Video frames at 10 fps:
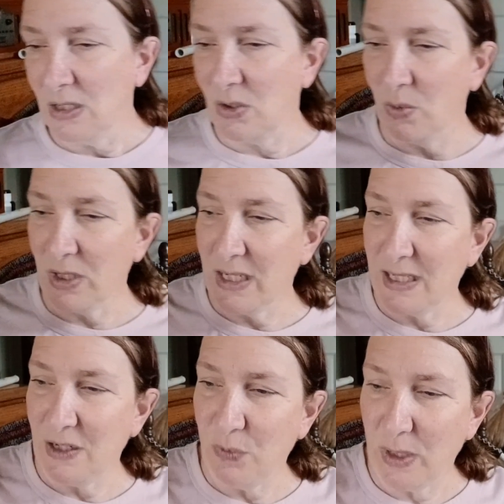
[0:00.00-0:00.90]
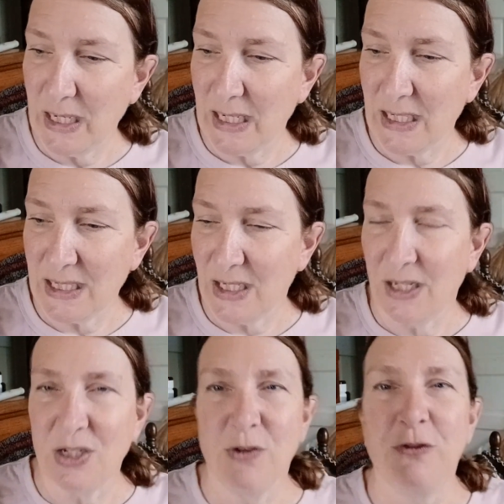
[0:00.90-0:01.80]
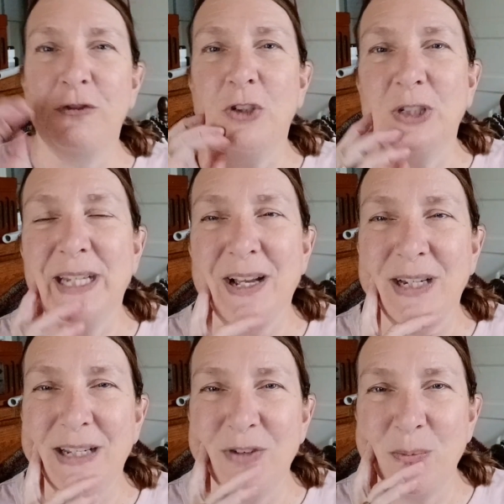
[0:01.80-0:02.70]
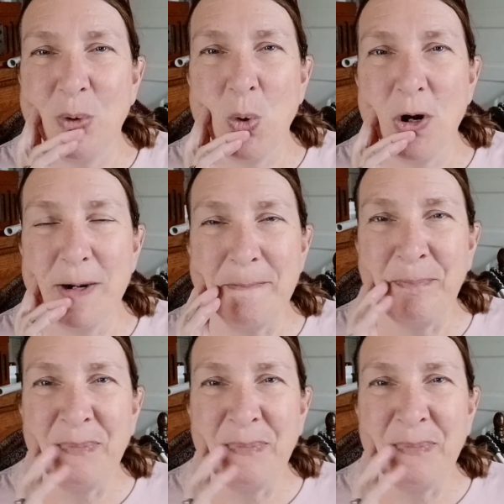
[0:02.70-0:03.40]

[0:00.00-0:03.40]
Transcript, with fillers: So we're going to see if we can get it to, to full down even more.